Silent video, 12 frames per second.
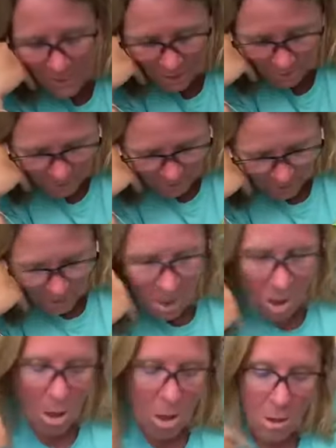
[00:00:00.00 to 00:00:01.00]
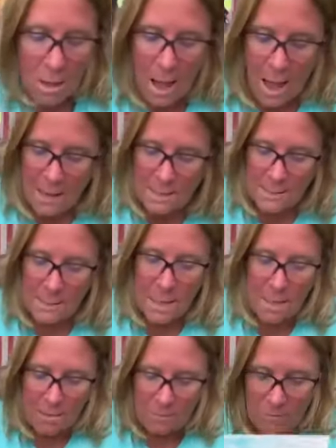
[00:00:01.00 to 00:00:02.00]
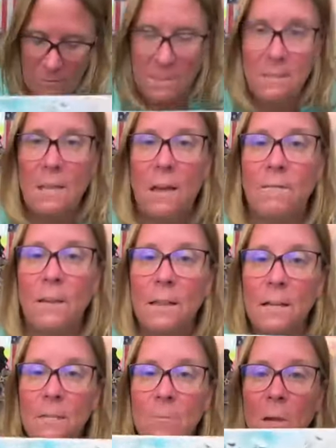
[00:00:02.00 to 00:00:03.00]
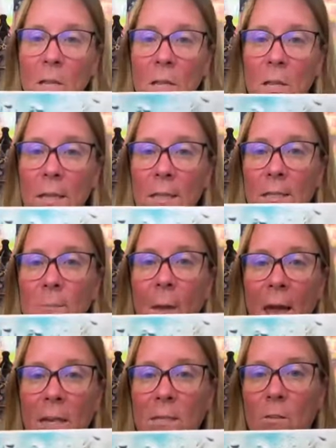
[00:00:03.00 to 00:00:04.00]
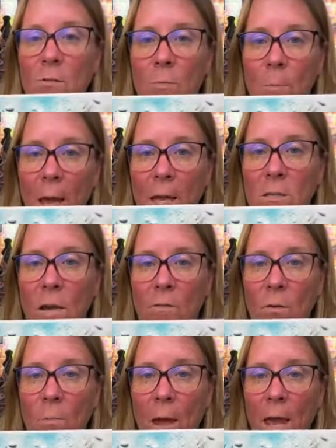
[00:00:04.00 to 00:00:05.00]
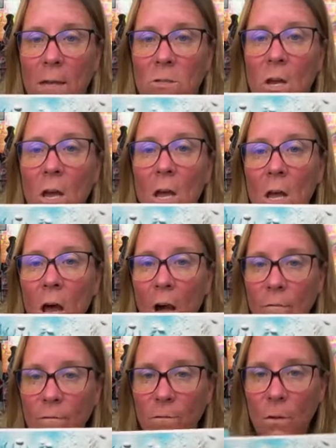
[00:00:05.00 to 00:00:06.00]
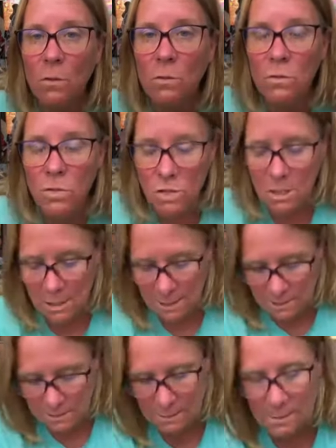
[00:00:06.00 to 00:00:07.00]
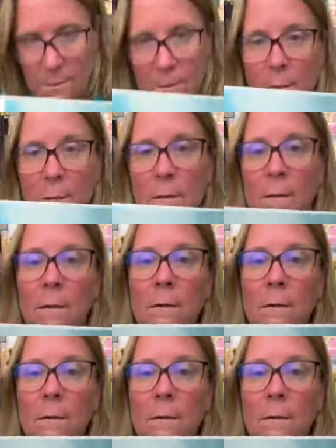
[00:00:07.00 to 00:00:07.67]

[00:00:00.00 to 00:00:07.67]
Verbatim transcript: I think we need all kinds of stuff in this. But look at this page after page after page of full sheets